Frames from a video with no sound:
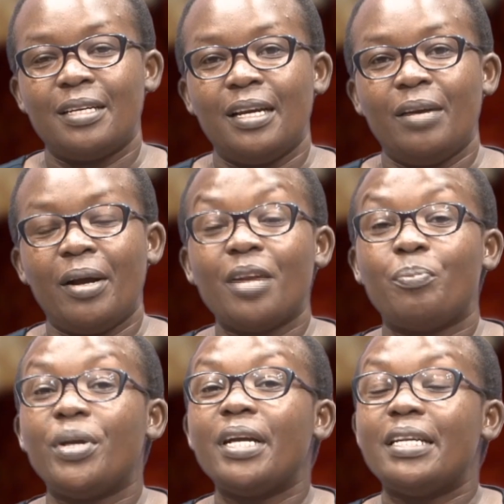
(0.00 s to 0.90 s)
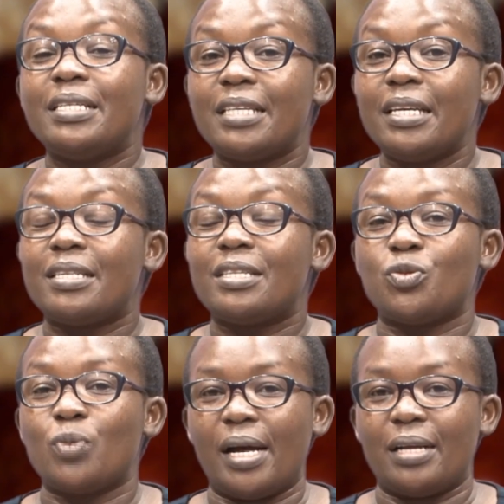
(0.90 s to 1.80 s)
can bring disease to
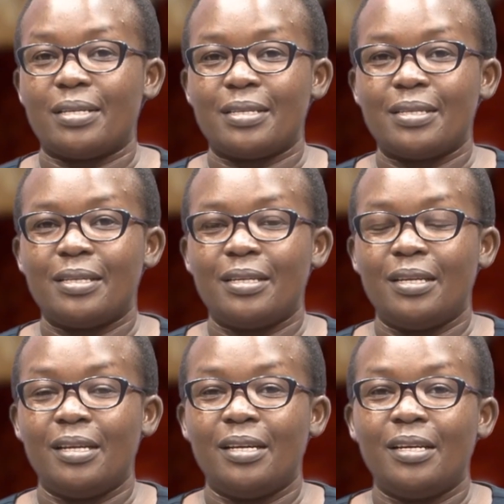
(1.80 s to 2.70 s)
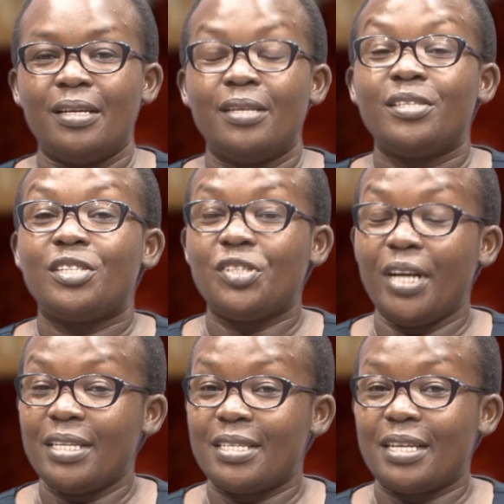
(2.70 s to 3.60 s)
us.
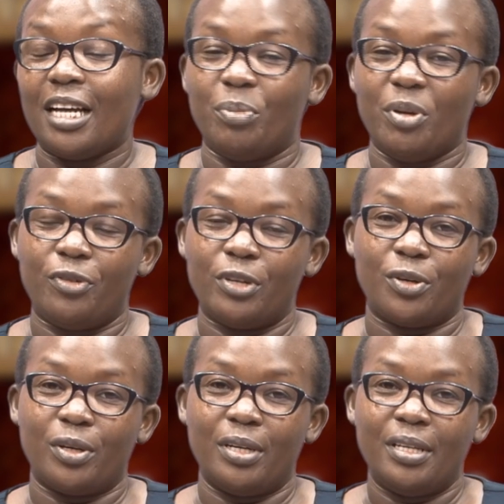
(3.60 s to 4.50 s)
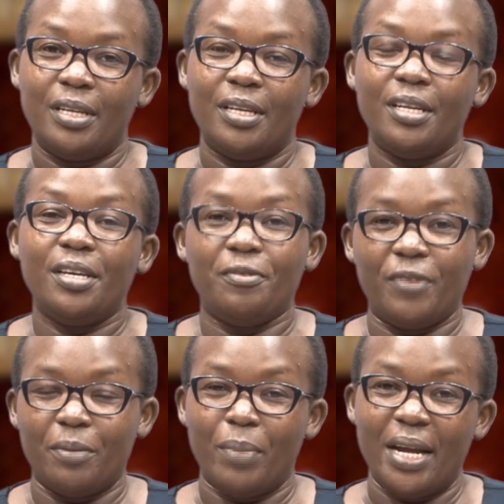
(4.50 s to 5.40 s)
Stress can be fatal if
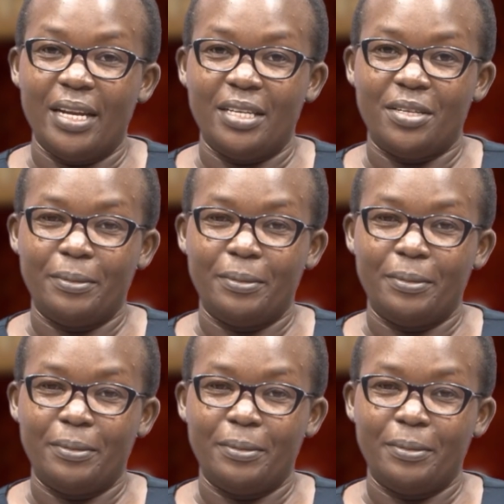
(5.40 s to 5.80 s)
unmanaged.